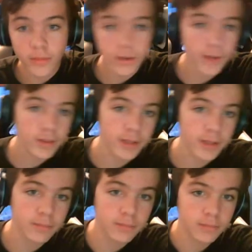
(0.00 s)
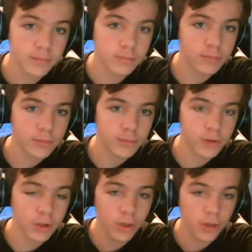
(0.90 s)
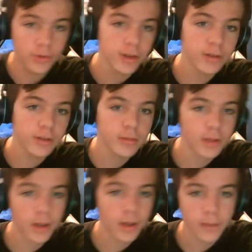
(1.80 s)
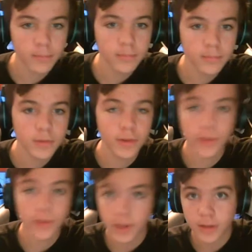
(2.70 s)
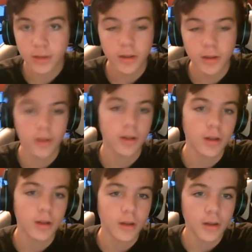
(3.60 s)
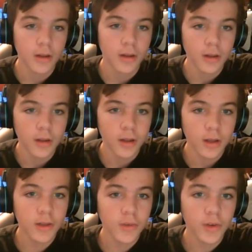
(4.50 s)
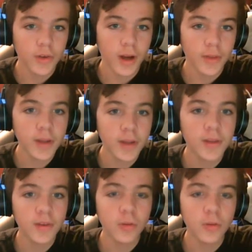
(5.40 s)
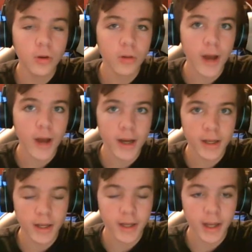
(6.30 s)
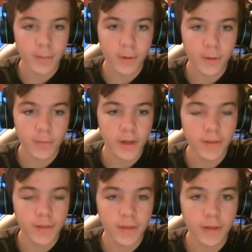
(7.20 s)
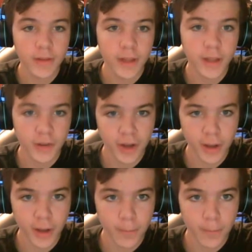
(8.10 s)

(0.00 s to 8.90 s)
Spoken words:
You have to, like, close it to see. Because I think this is the one where it added in a camera, and I think that was the DSi.